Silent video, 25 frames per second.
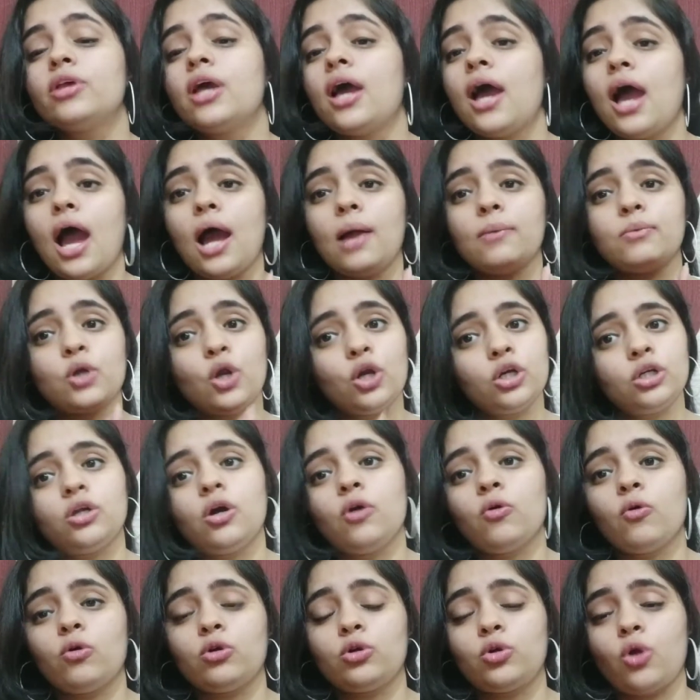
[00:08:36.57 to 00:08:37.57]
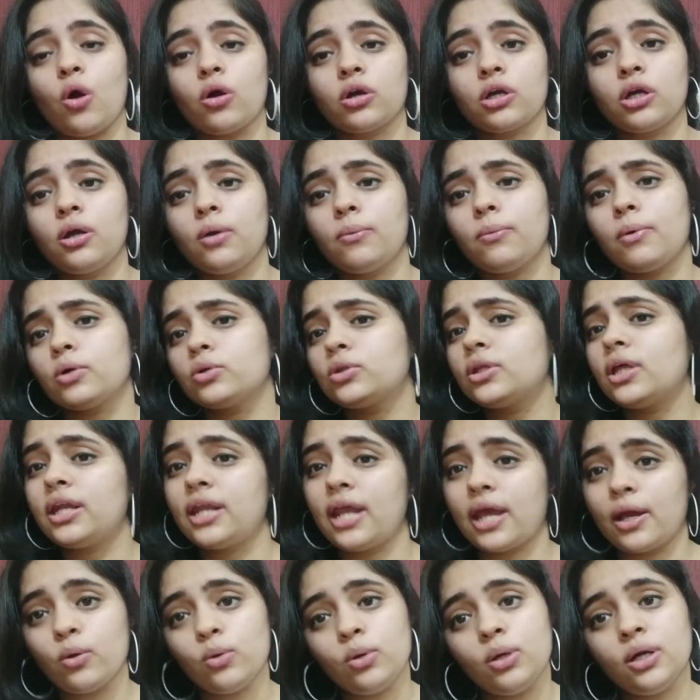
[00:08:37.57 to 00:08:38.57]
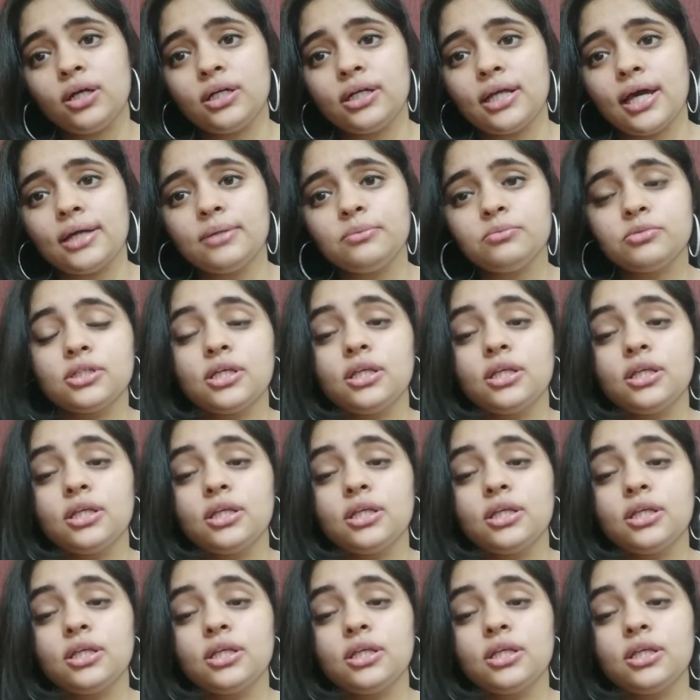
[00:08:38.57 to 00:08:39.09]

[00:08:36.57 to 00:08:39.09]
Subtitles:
I'm not talking about the regular times.